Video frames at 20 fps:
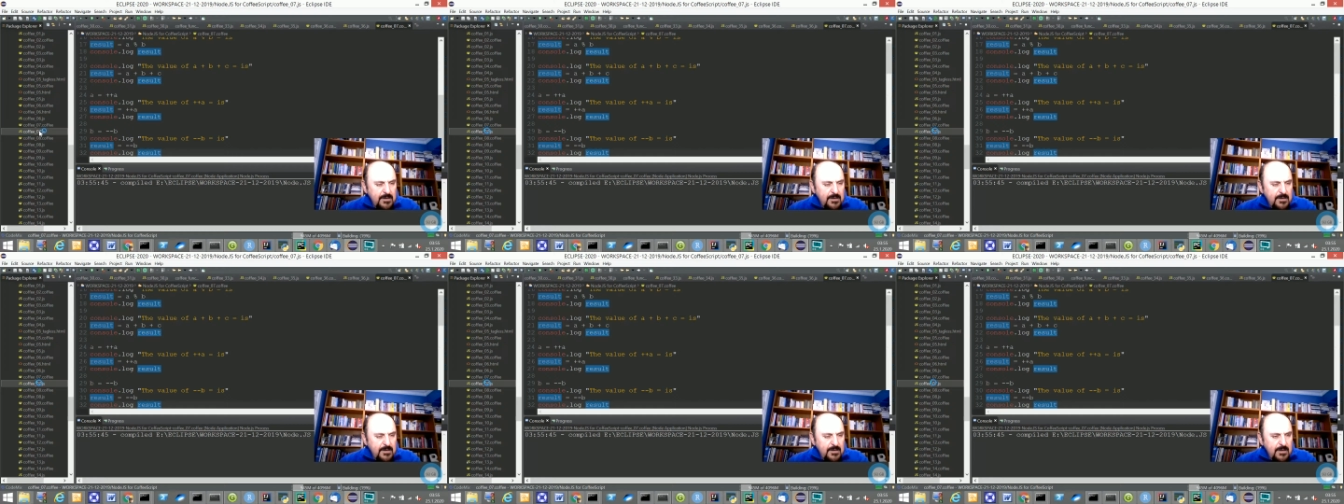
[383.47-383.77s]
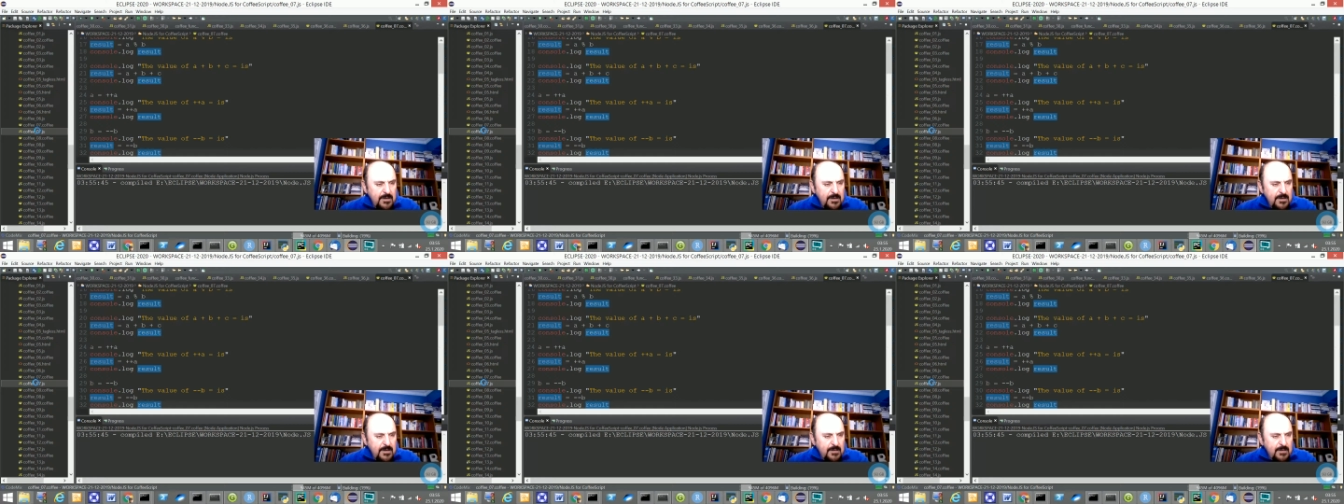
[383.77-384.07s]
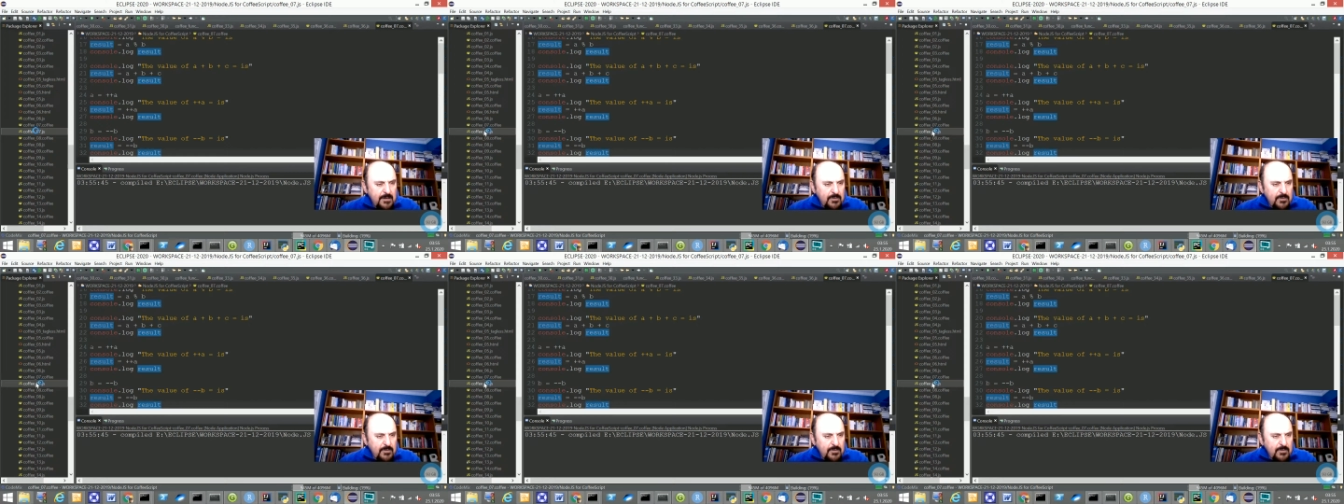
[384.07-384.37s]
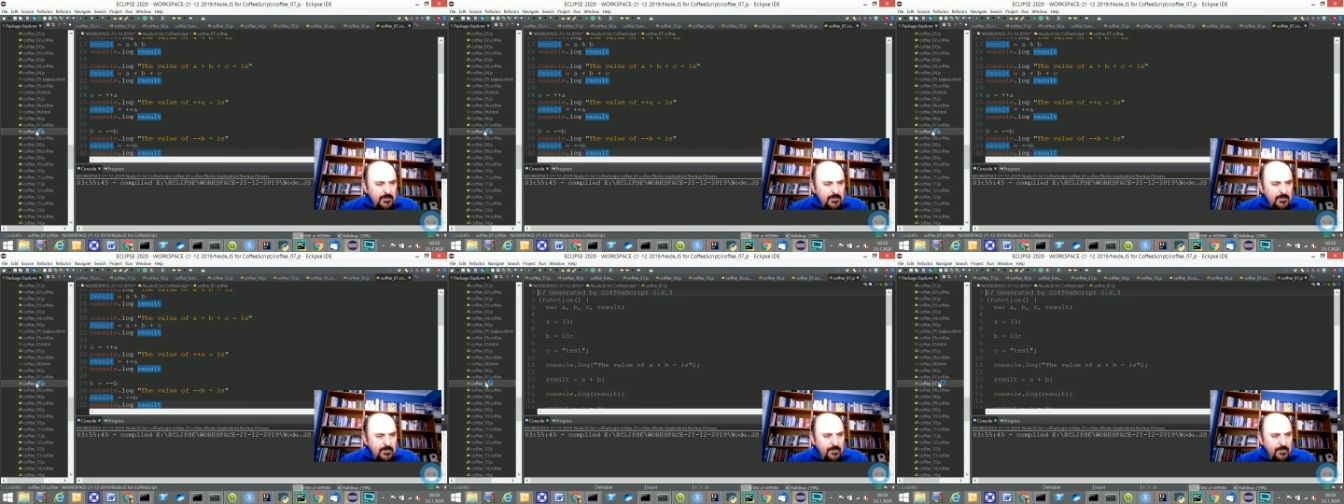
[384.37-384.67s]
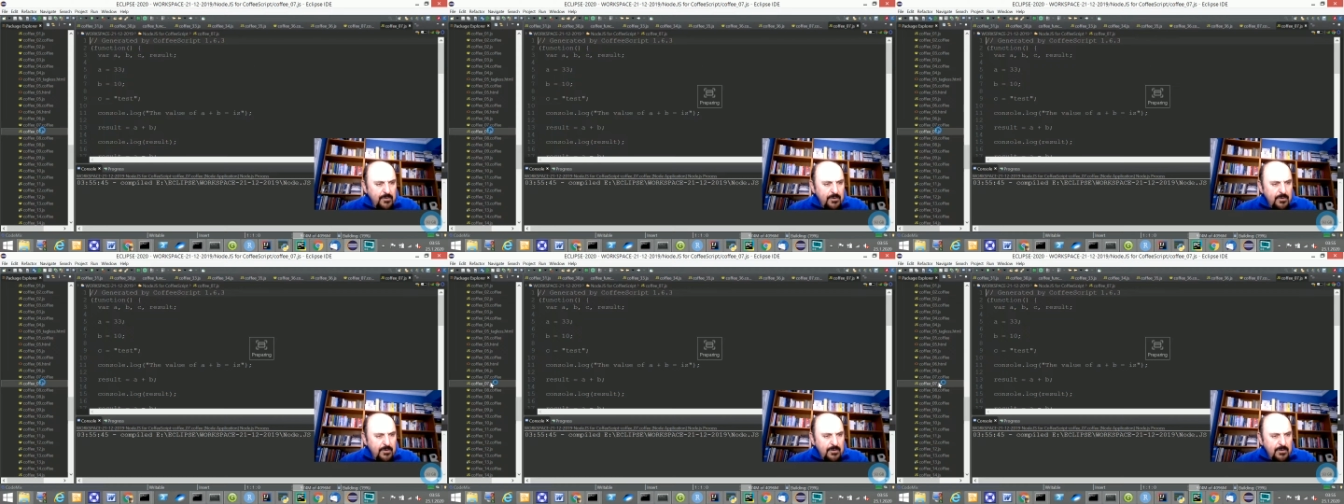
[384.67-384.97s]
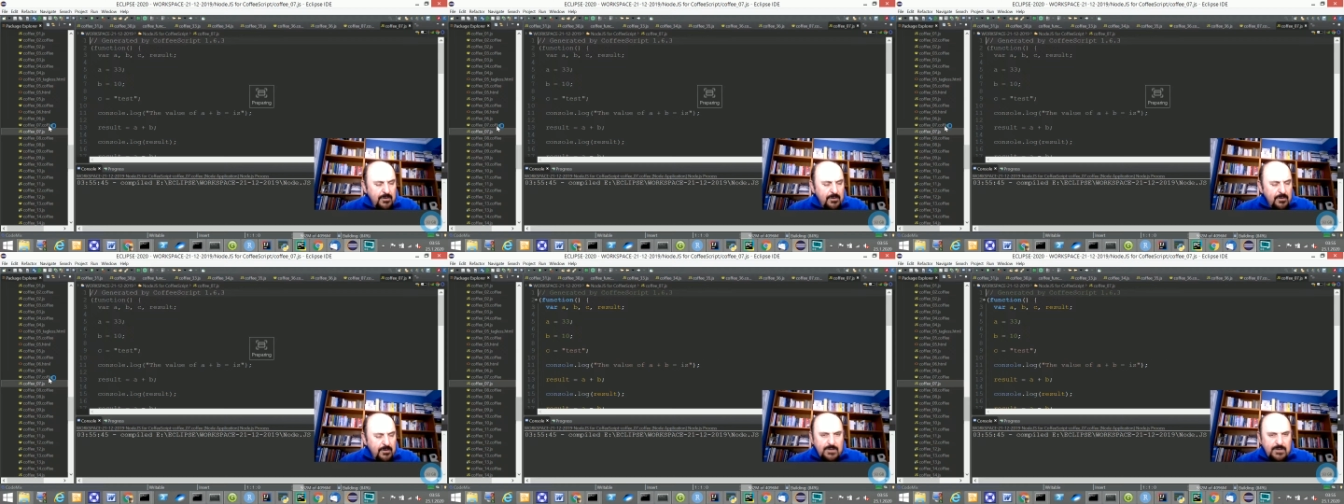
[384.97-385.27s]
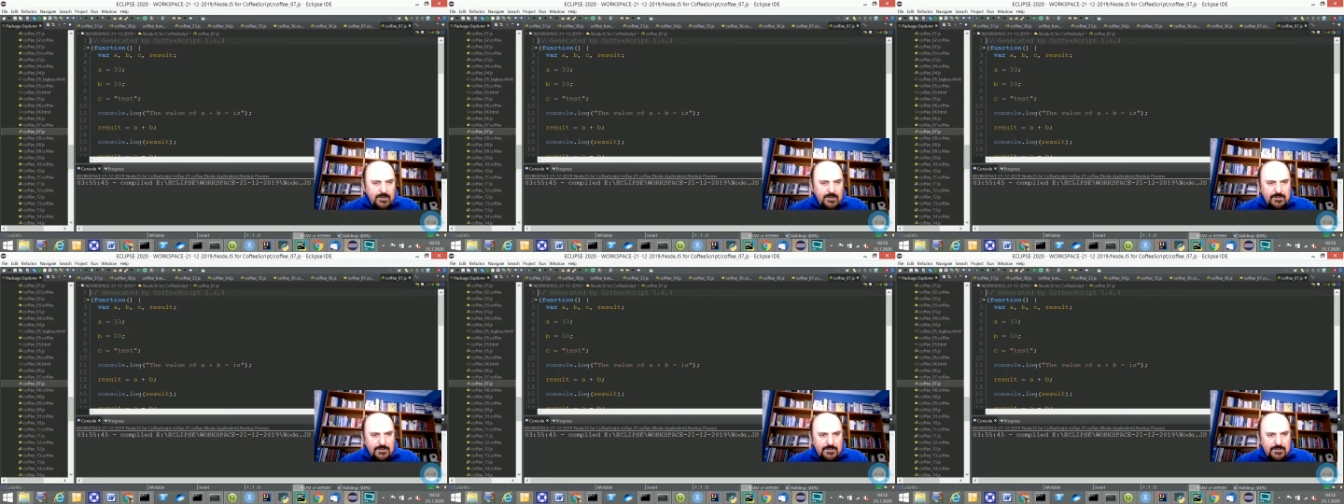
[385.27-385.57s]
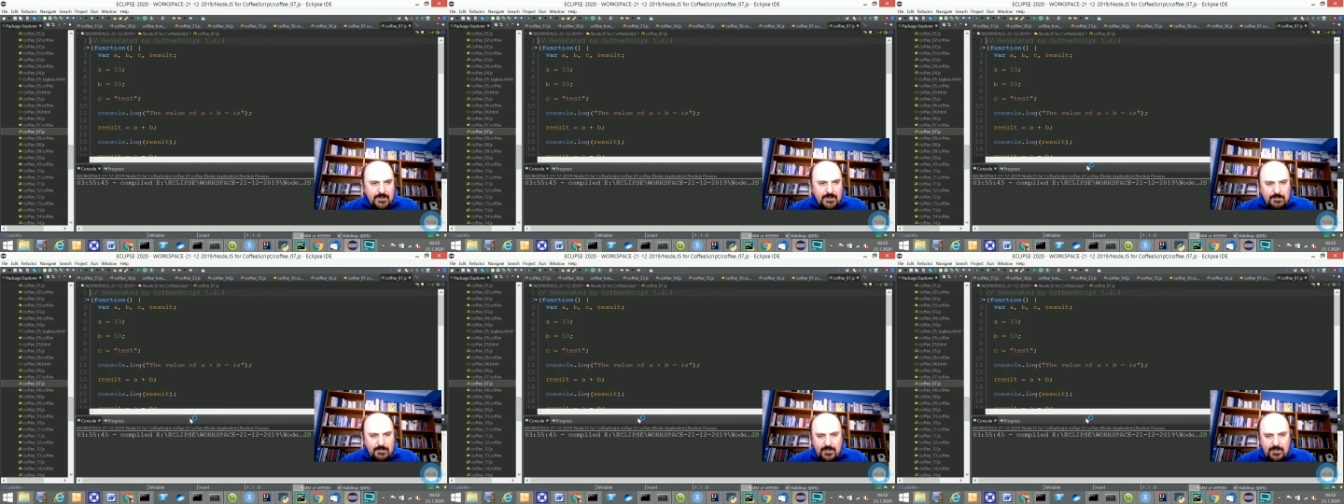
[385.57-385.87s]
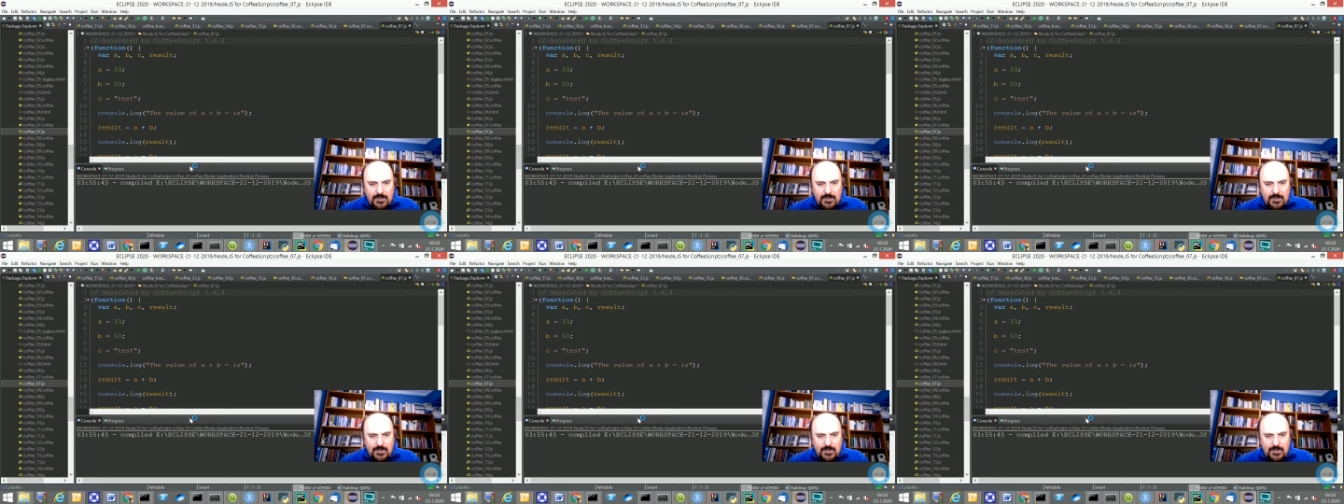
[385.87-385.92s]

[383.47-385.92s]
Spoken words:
would like to show you JavaScript